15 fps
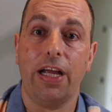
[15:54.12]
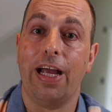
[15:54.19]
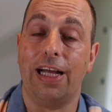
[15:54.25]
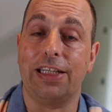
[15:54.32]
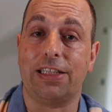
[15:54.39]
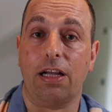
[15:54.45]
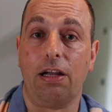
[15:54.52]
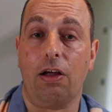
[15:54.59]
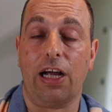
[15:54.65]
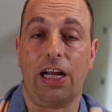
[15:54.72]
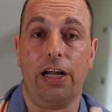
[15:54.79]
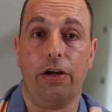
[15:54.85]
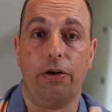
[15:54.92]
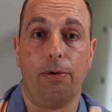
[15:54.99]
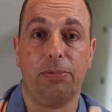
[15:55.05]
It's
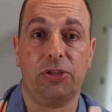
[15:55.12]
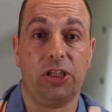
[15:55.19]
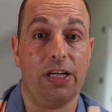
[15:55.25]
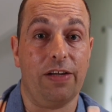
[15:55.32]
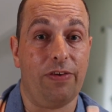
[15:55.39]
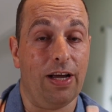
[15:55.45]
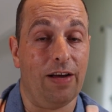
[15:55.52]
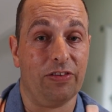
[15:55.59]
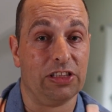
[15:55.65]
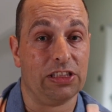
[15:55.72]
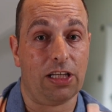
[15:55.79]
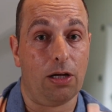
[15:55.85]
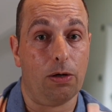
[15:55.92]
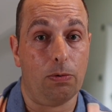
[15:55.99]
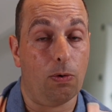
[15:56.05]
unlikely an option if you have a
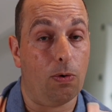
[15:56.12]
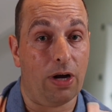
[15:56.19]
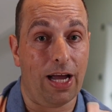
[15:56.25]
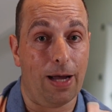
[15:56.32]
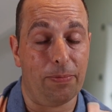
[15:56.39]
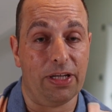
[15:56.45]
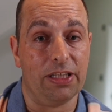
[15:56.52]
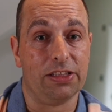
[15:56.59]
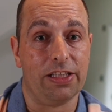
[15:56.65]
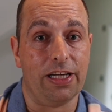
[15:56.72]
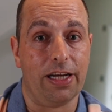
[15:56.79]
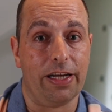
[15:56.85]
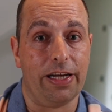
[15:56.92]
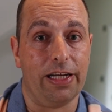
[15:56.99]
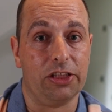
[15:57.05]
slow or capped
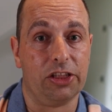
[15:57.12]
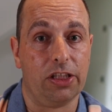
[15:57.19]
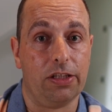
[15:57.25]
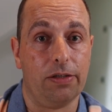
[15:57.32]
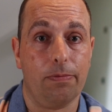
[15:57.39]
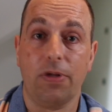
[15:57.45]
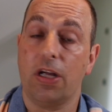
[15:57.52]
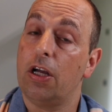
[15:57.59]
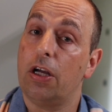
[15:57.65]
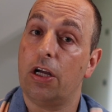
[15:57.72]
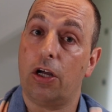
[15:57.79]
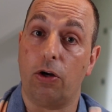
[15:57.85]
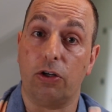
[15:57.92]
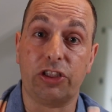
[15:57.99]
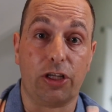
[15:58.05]
internet connection.
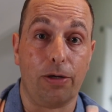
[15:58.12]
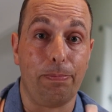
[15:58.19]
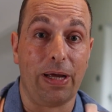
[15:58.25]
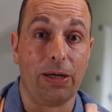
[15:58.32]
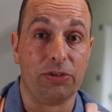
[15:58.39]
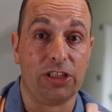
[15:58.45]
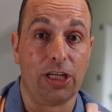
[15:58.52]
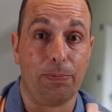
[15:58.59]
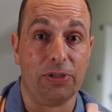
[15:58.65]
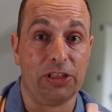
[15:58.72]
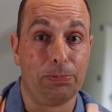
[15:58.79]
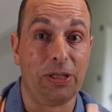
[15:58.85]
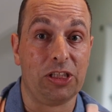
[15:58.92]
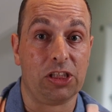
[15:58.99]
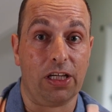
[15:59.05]
Costs can mount up,
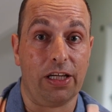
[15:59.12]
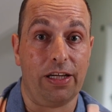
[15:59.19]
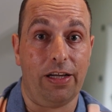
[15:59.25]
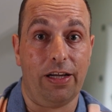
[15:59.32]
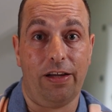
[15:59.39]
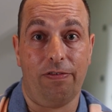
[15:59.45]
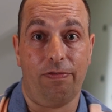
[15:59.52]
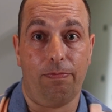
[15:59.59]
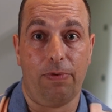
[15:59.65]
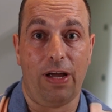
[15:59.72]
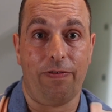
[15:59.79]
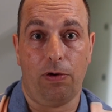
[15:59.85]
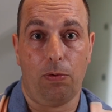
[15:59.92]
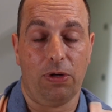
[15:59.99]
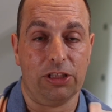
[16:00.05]
especially if
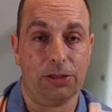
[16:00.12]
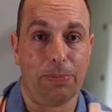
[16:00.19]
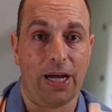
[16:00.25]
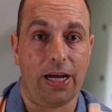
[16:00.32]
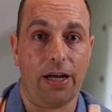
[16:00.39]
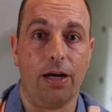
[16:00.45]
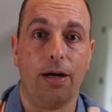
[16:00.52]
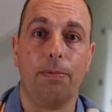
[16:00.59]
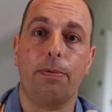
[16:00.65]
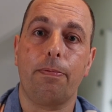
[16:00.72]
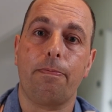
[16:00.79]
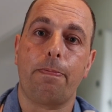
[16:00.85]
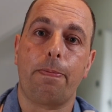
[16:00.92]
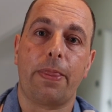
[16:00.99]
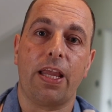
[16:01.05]
everyone's backing up,
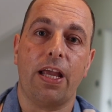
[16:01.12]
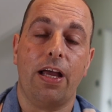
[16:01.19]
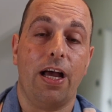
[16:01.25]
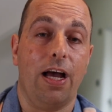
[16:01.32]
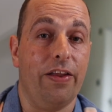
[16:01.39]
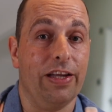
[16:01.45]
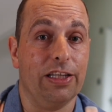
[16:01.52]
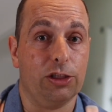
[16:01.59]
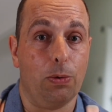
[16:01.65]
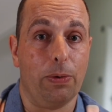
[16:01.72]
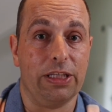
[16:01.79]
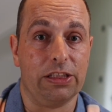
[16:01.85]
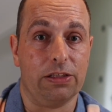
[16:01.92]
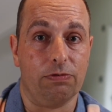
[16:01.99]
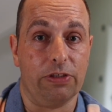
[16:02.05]
and there's
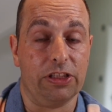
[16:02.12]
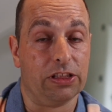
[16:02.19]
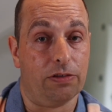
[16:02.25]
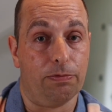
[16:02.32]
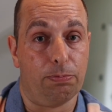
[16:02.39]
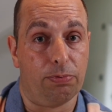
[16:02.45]
always the risk of